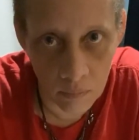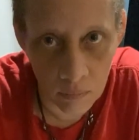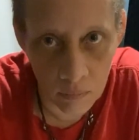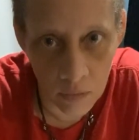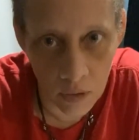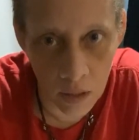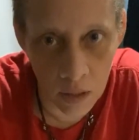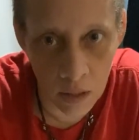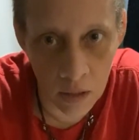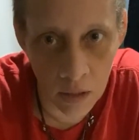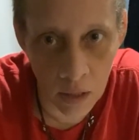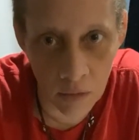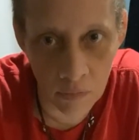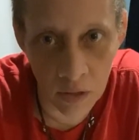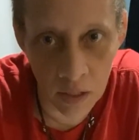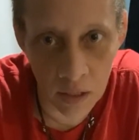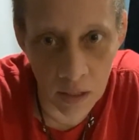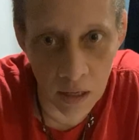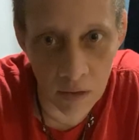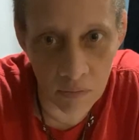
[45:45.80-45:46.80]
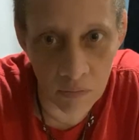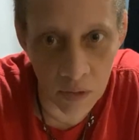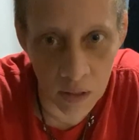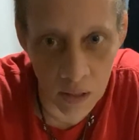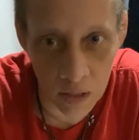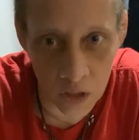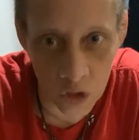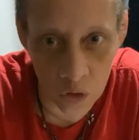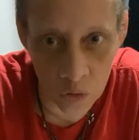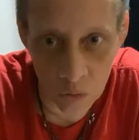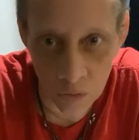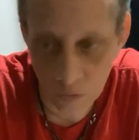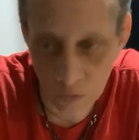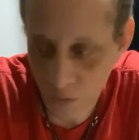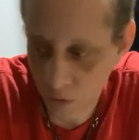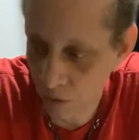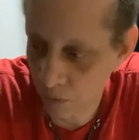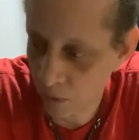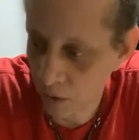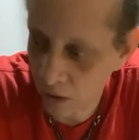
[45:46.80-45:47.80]
$11.11 gets you a
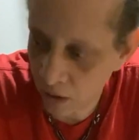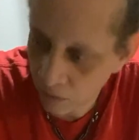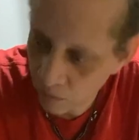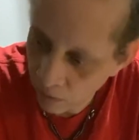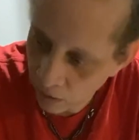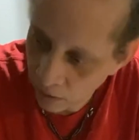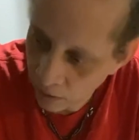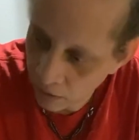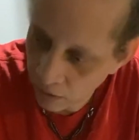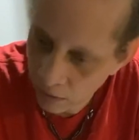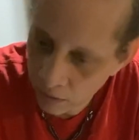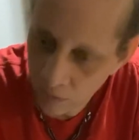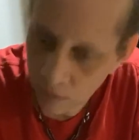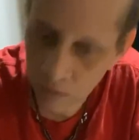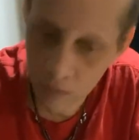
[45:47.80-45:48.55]
free reading right now.